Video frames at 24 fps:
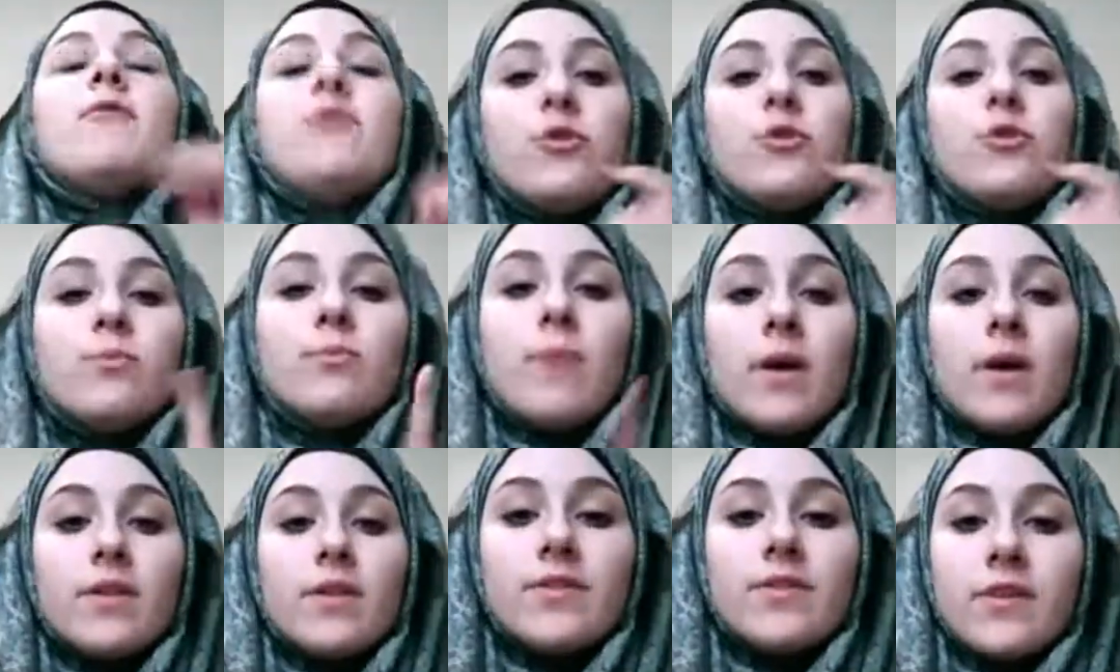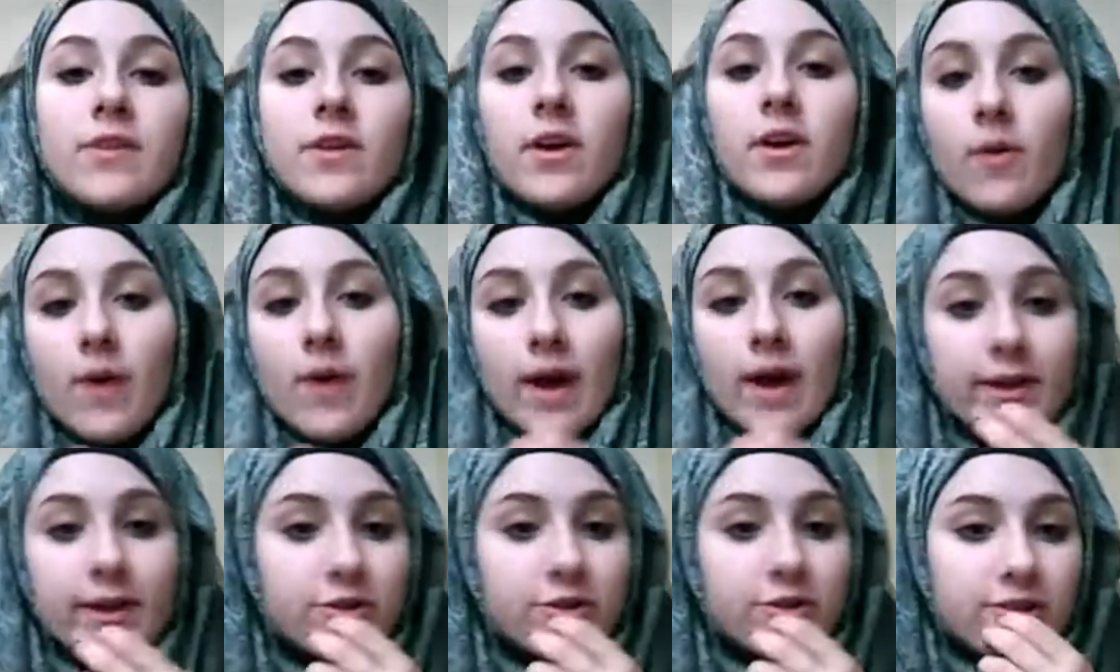few months ago,
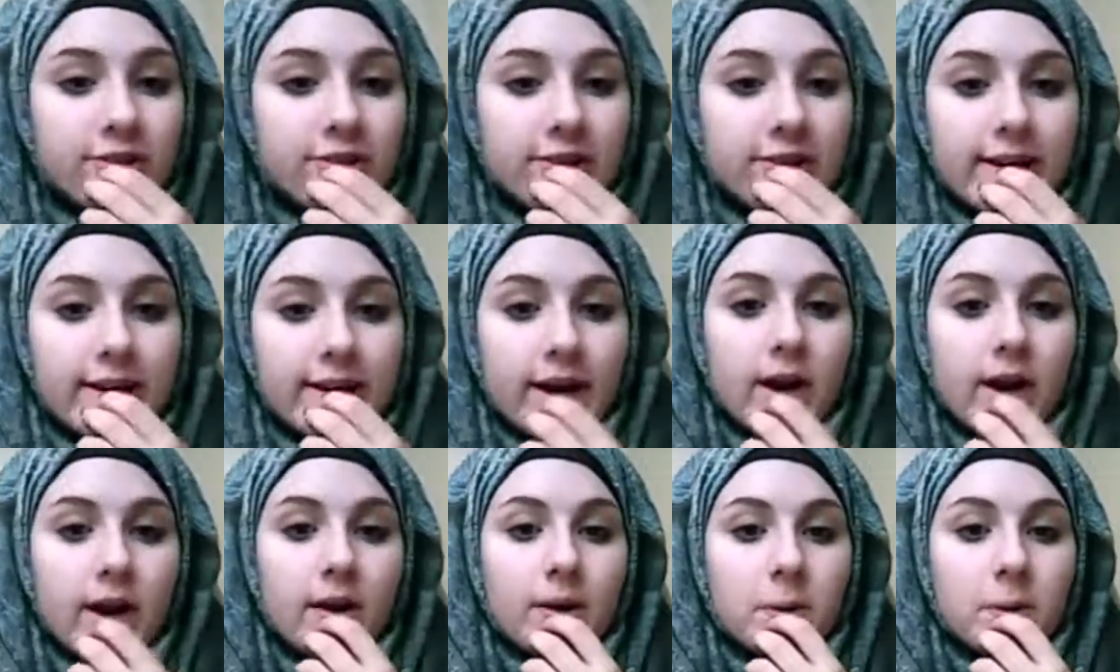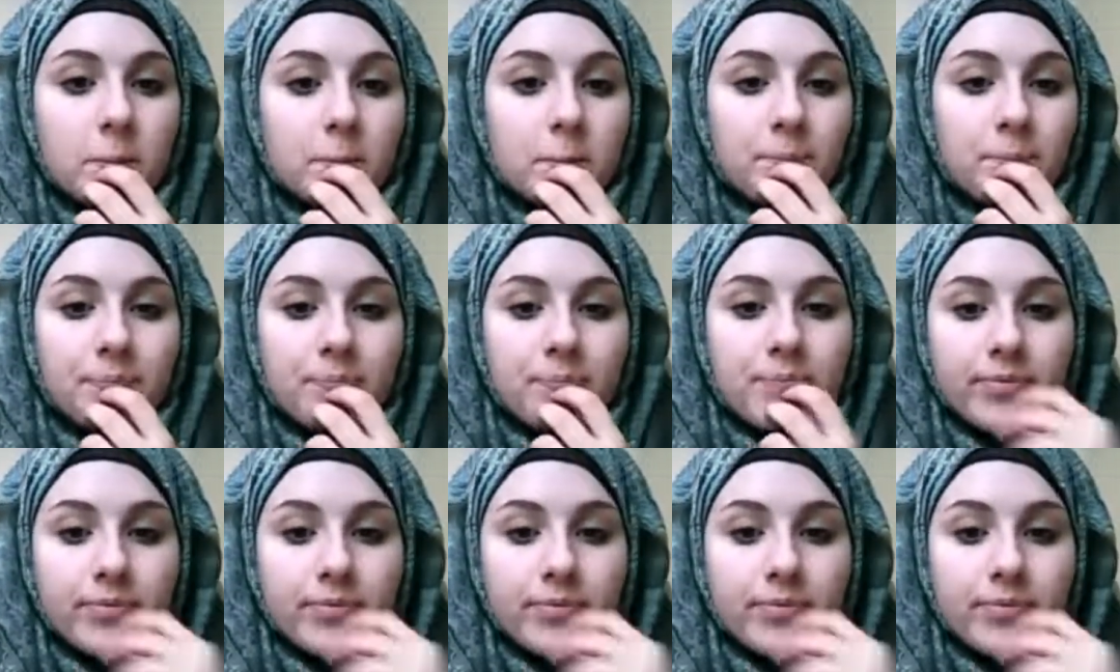actually, I